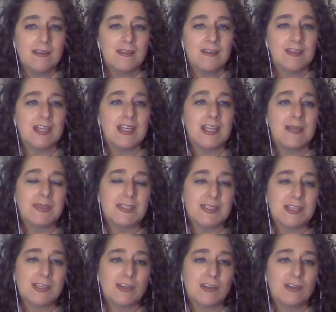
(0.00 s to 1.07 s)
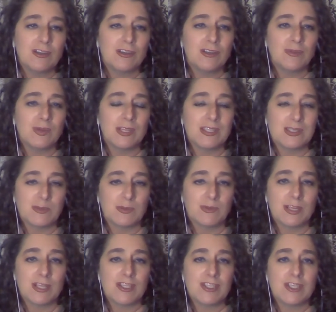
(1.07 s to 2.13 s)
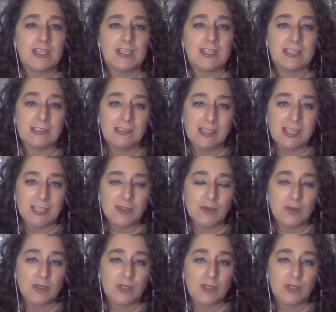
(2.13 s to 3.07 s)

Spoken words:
the dynamics that occur when inspiration and intellectual